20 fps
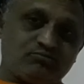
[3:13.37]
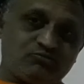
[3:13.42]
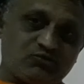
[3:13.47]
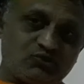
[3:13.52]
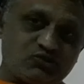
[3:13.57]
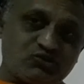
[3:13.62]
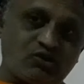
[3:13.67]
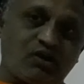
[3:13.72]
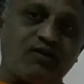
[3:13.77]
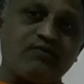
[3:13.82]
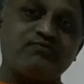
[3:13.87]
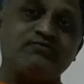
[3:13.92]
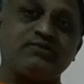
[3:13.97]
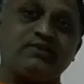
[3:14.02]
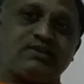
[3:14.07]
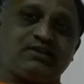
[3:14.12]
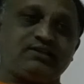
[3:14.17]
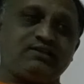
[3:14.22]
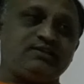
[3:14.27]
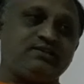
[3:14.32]

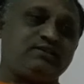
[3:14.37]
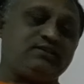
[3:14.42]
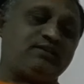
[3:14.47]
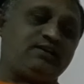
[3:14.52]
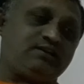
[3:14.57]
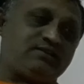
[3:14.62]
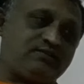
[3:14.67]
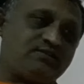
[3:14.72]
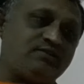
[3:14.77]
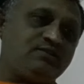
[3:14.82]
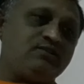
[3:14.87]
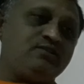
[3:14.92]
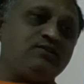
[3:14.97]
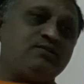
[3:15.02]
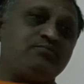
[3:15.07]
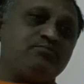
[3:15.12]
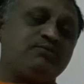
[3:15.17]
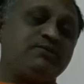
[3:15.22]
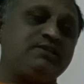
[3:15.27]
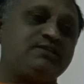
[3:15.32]
software in that.
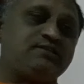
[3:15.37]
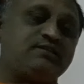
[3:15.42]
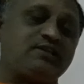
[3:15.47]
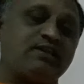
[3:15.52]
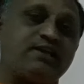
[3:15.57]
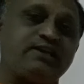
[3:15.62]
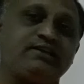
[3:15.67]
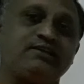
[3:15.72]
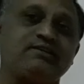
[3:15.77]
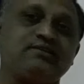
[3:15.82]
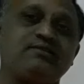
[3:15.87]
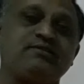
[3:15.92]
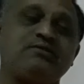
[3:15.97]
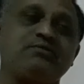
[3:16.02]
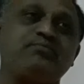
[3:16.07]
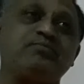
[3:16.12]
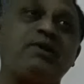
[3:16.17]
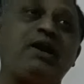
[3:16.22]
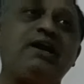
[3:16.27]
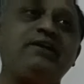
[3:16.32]
Means like
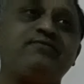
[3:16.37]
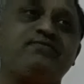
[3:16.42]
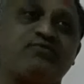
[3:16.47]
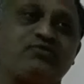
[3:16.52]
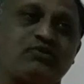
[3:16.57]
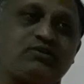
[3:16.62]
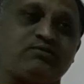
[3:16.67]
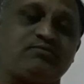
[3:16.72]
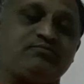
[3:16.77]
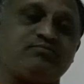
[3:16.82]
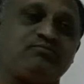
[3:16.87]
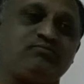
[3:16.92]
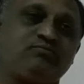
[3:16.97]
platform.